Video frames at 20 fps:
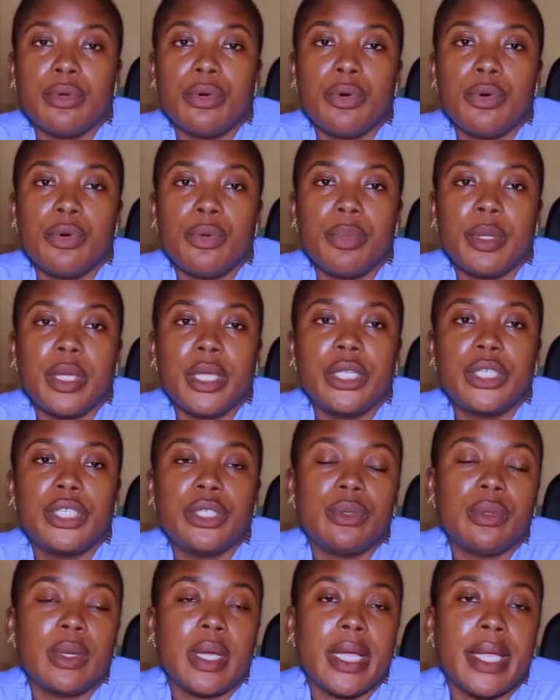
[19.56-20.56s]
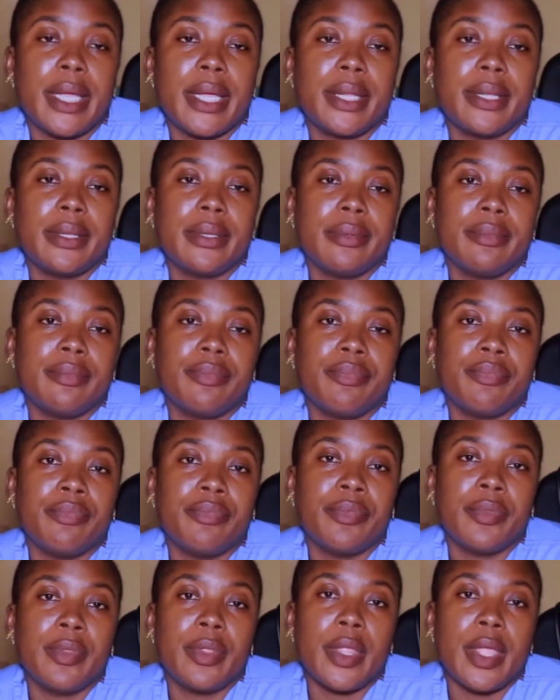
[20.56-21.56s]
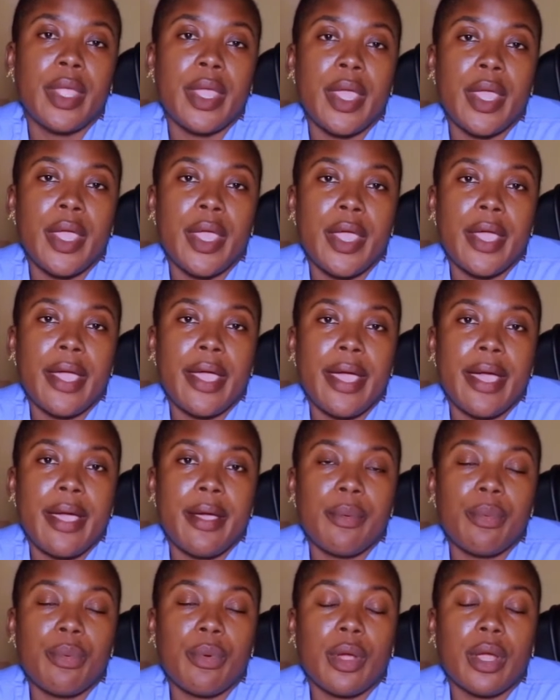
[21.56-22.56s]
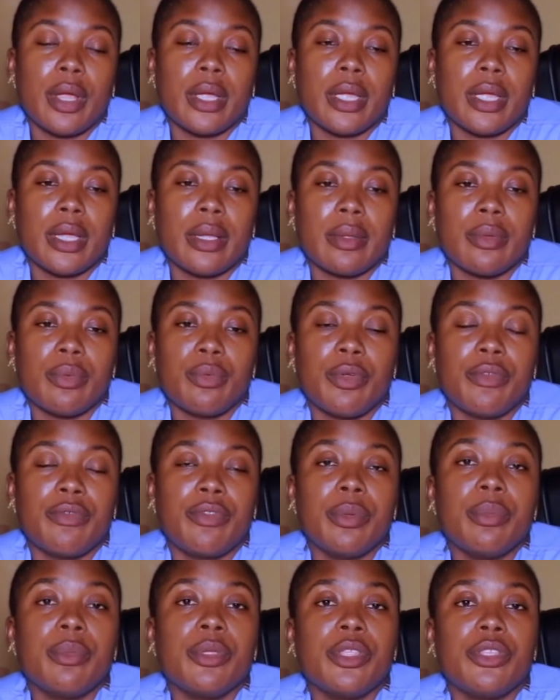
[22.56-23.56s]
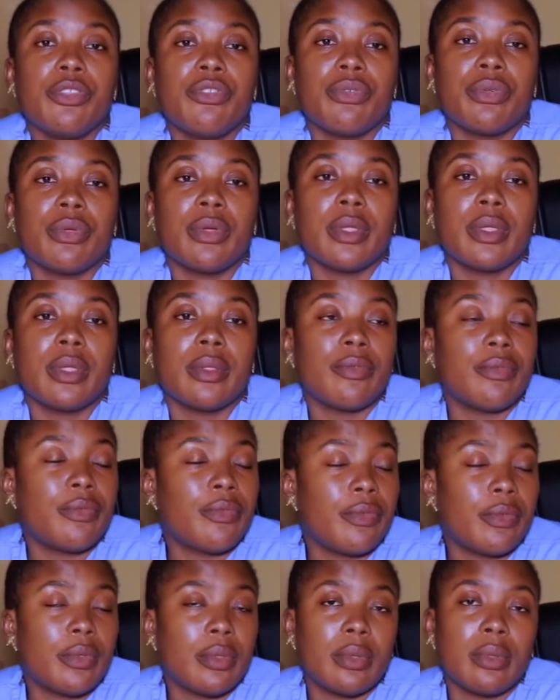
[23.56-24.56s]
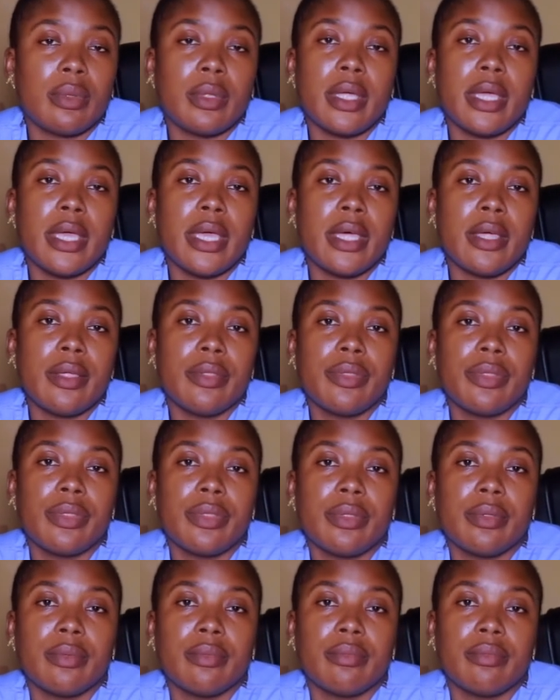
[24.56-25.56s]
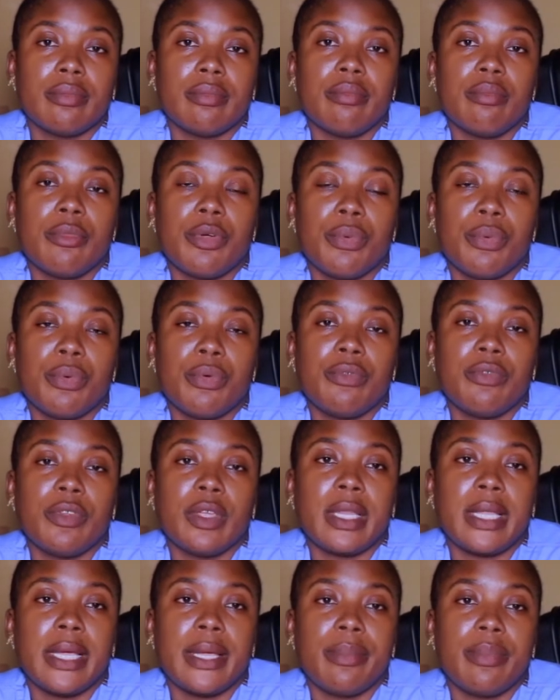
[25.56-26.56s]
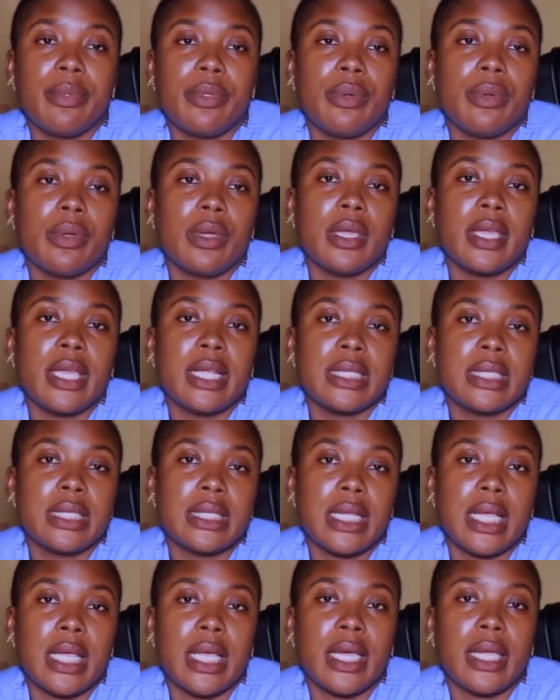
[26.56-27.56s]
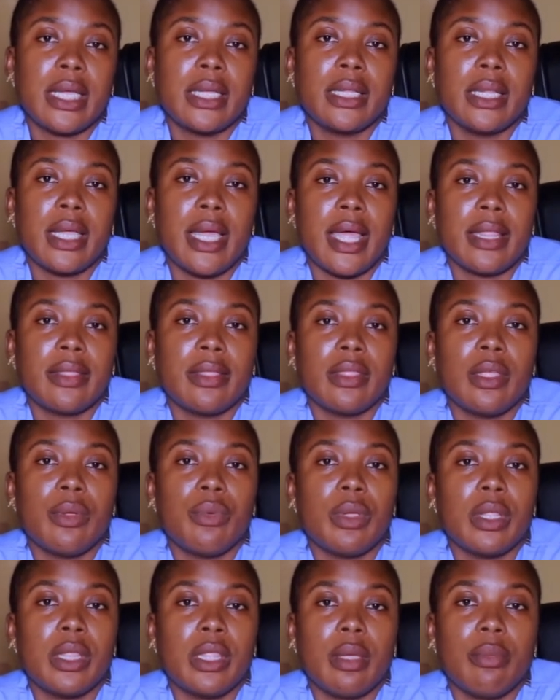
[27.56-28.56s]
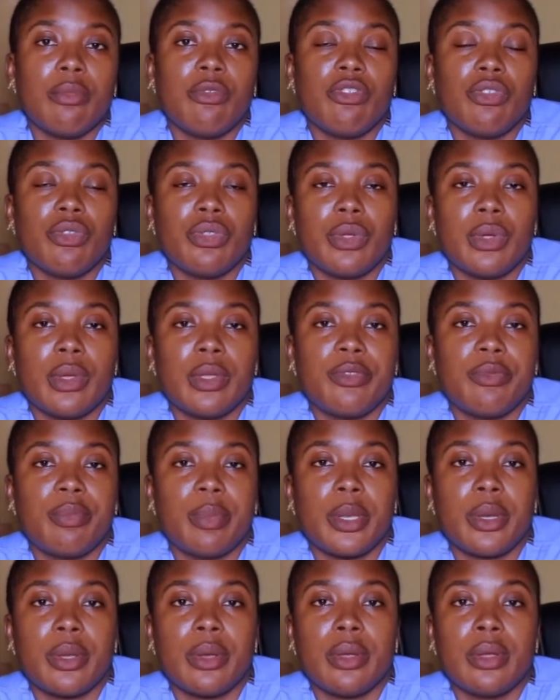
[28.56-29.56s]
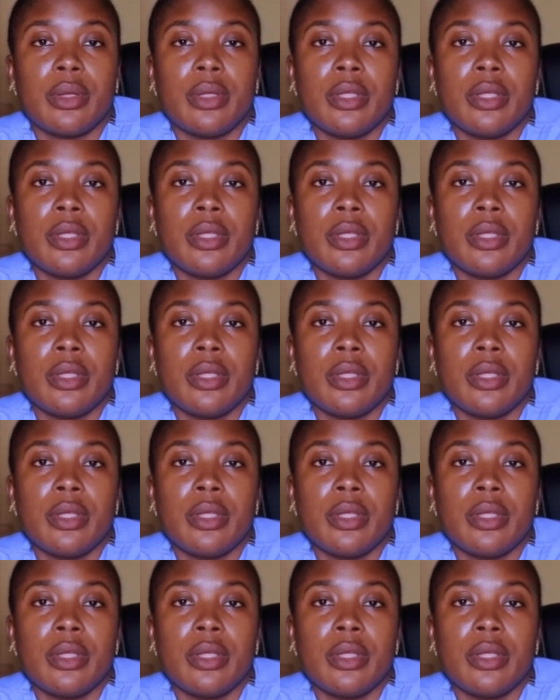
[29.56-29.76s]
OBGYN. Work with the Ministry of Health, Monrovia, Liberia, assigned at the Redemption Hospital